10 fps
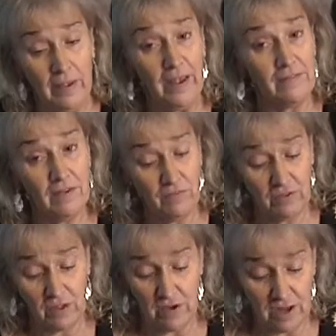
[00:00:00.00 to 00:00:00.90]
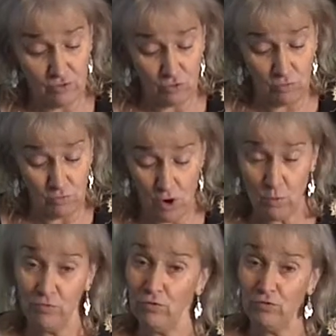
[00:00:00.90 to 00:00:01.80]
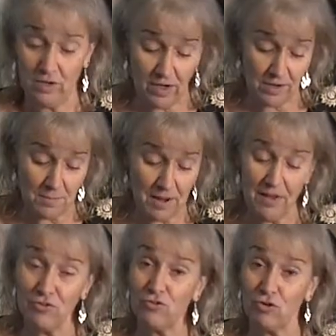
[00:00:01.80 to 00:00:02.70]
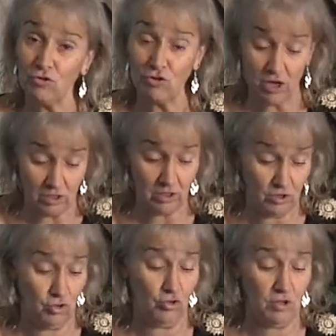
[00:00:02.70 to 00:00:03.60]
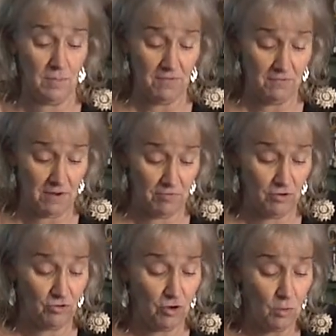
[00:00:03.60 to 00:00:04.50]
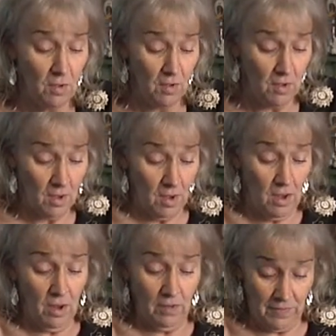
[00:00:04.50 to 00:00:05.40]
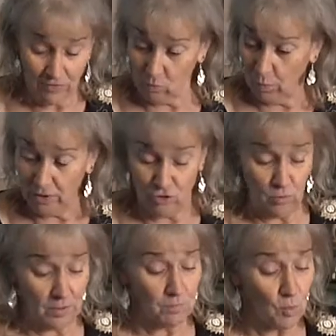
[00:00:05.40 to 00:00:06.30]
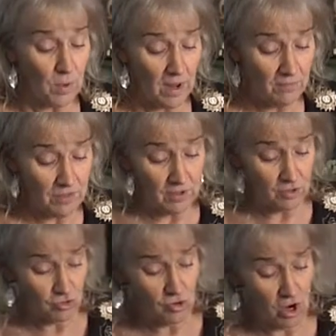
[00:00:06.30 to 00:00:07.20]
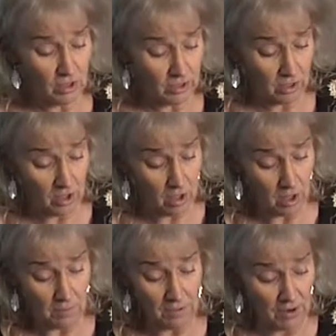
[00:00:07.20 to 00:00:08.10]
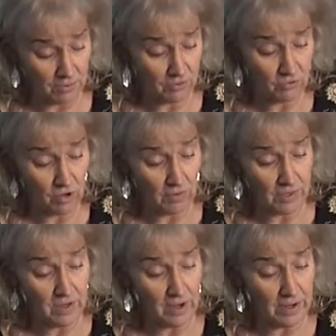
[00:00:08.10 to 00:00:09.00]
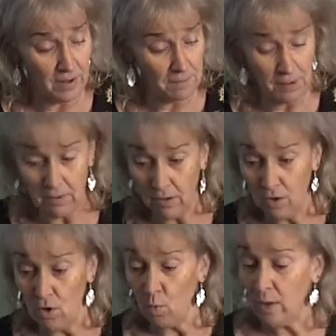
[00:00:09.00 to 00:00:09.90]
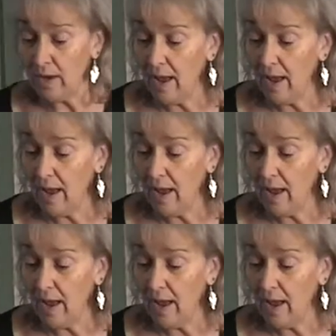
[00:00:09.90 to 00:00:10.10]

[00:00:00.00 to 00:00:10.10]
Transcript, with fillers: as I've said, and as you know, if you've seen any of my other shows, chocolate is usually my favorite. So that's what we're doing. We have the chocolate brownies already cut up. We